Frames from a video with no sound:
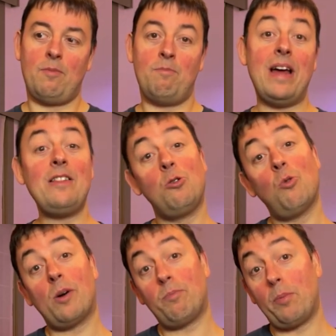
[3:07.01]
men
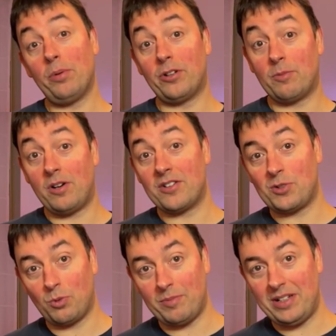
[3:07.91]
who are popular
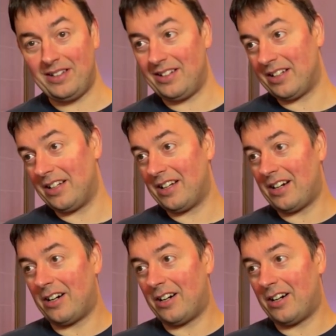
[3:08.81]
amongst women